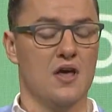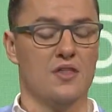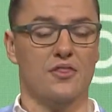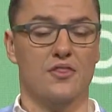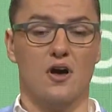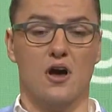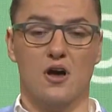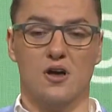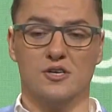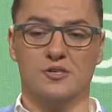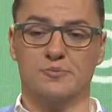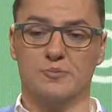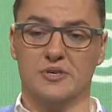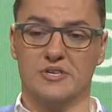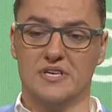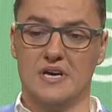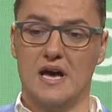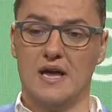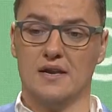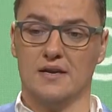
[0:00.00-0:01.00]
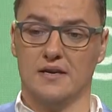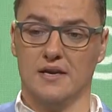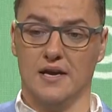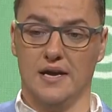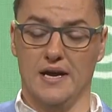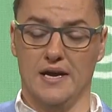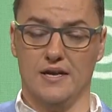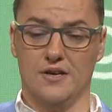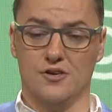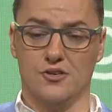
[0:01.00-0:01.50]
The hospitality
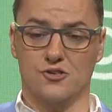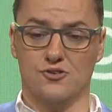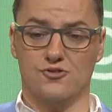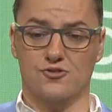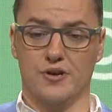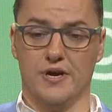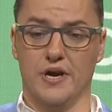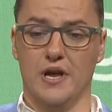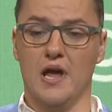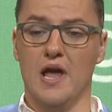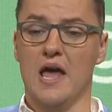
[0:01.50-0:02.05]
industry